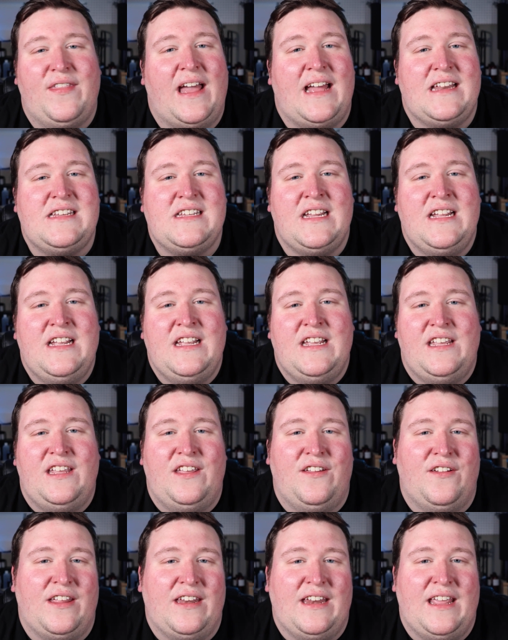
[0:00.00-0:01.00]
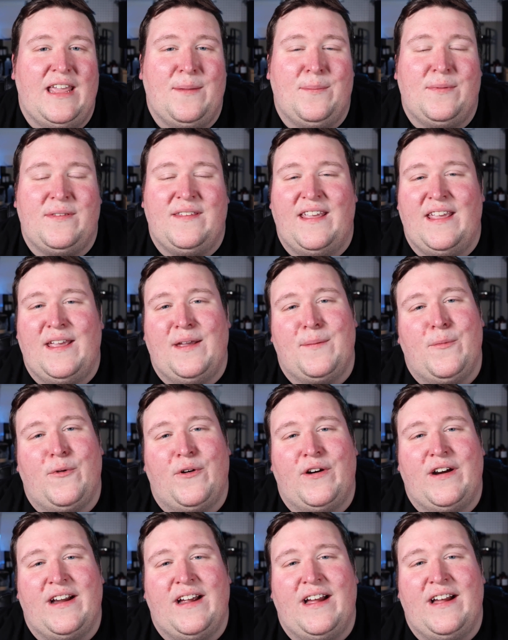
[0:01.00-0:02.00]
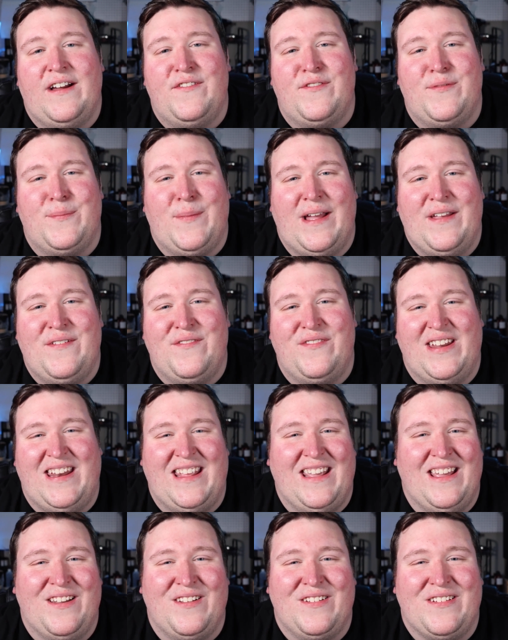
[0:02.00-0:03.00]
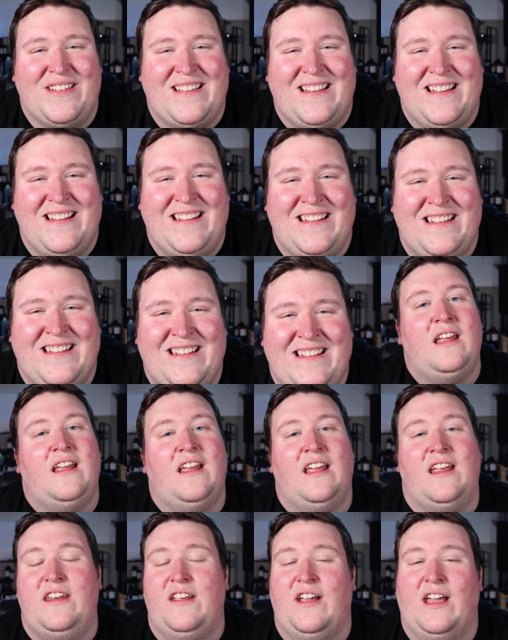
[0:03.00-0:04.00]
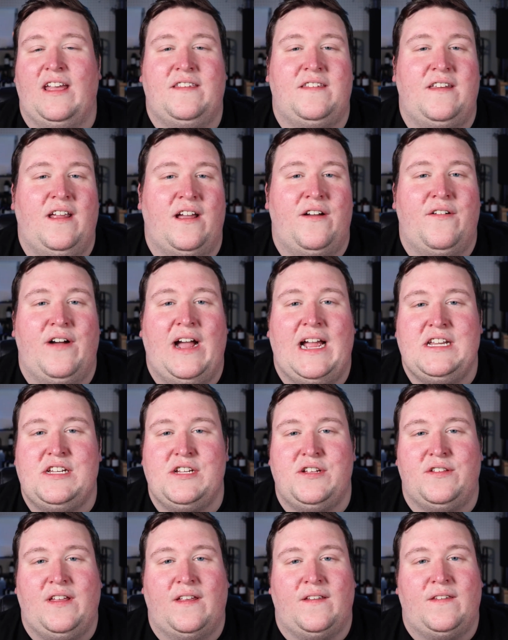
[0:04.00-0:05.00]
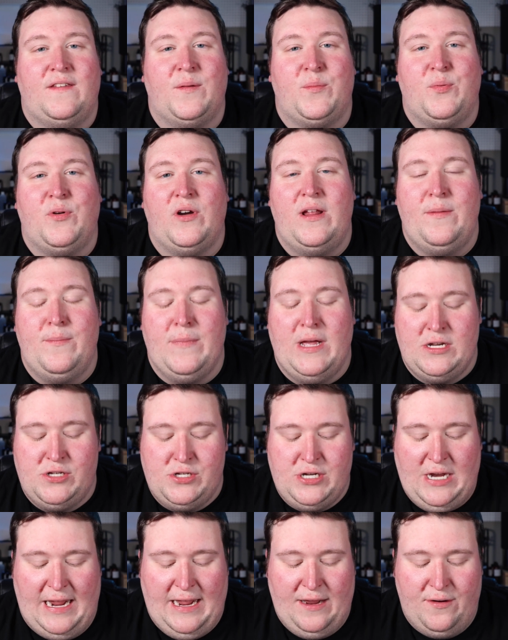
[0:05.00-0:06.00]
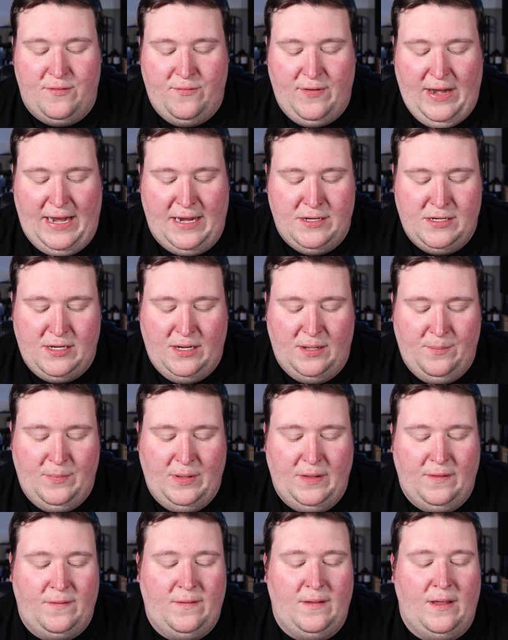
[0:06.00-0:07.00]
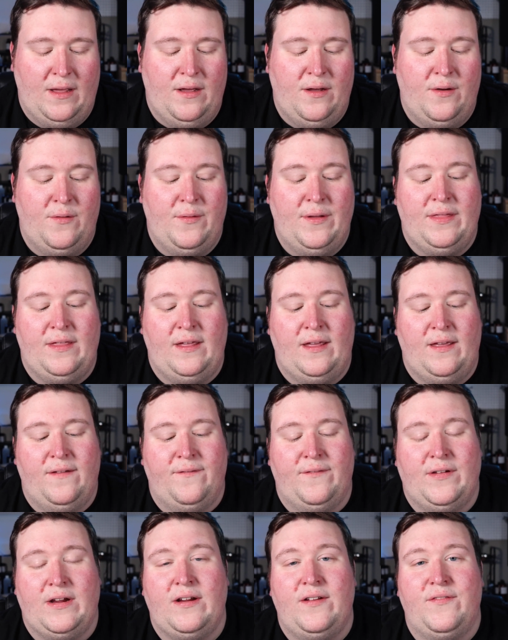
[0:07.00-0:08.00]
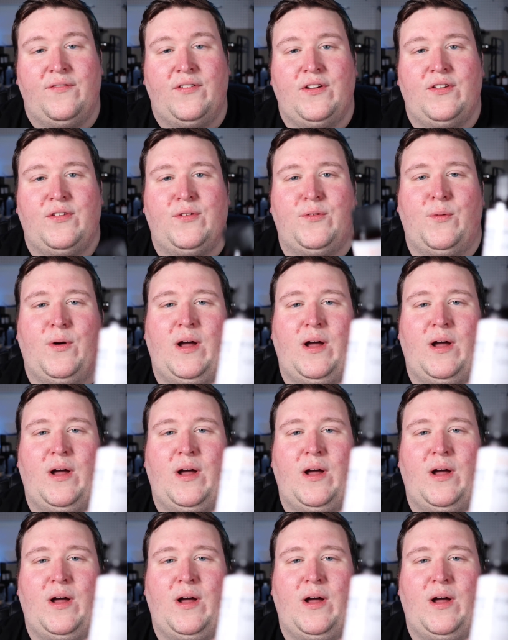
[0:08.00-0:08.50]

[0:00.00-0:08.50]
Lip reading: that you can keep seeing more of my videos. And you guys know I do this pretty much at random. So the very first